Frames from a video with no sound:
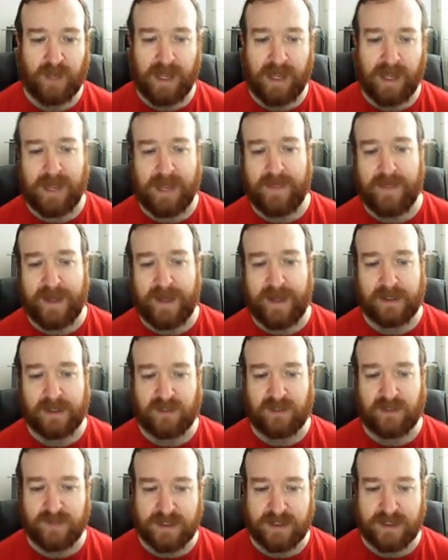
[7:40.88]
And then
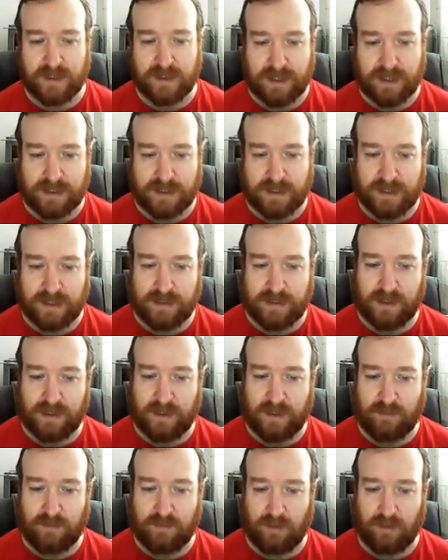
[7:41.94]
government has said
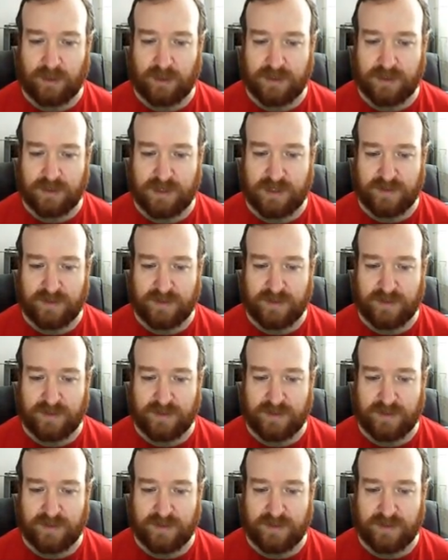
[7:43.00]
that more electricity